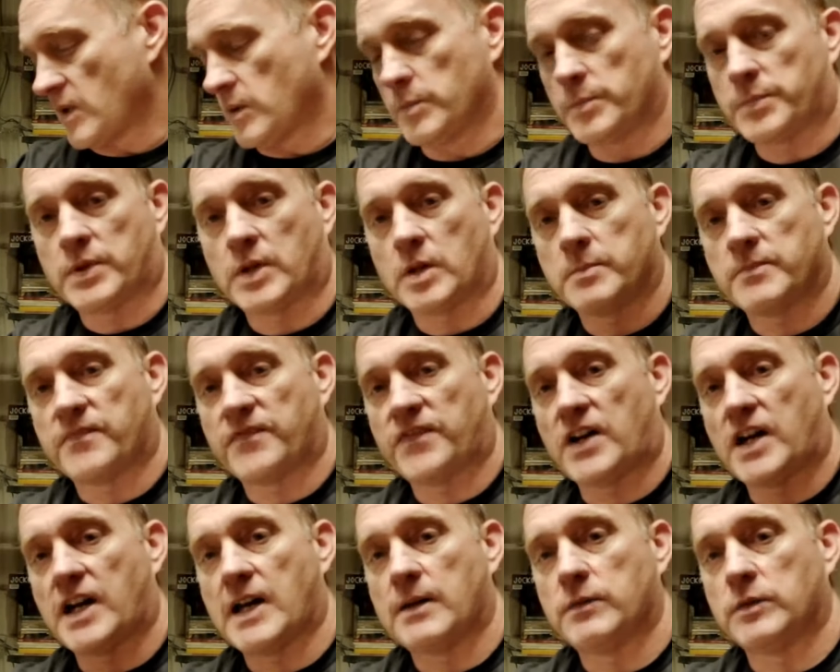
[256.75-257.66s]
And part
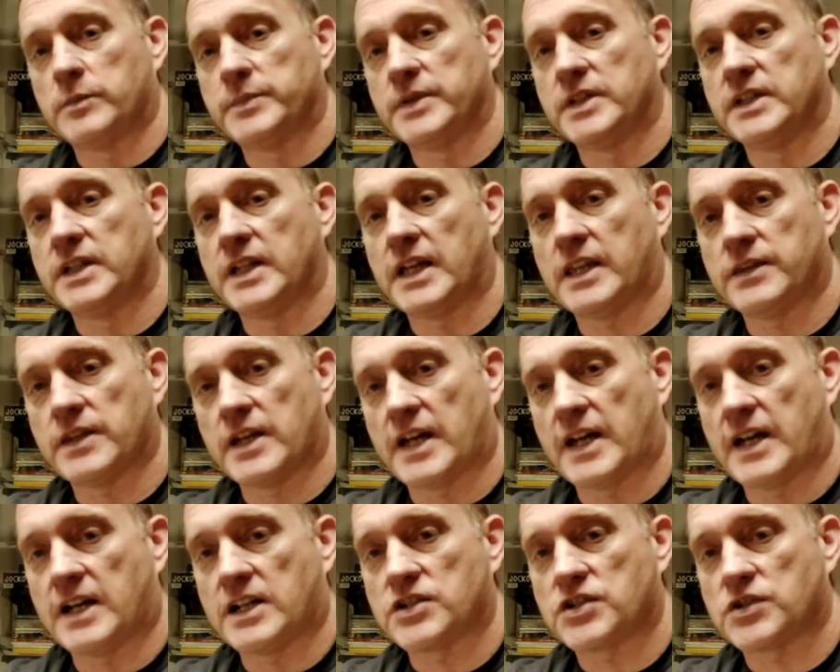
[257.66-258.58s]
5 will be
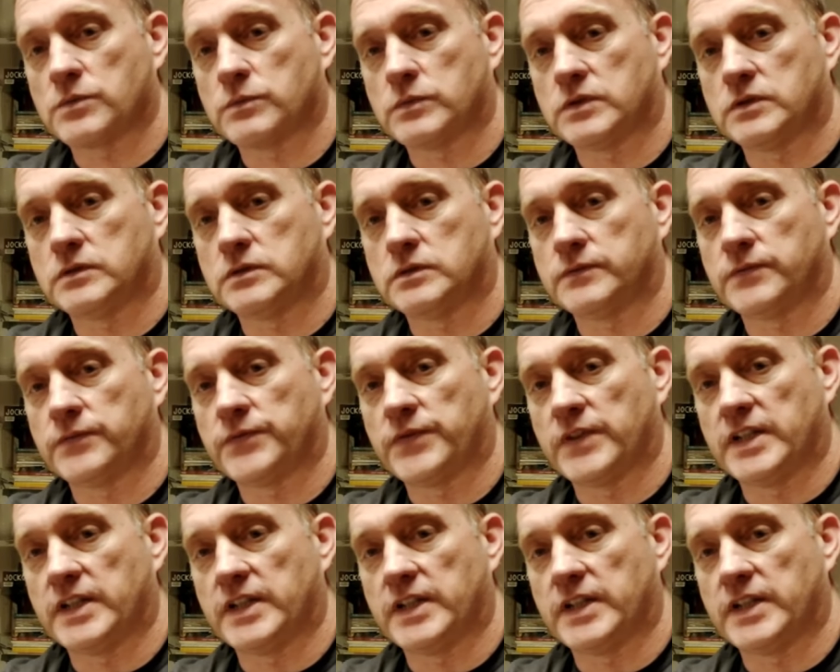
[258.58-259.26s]
the actual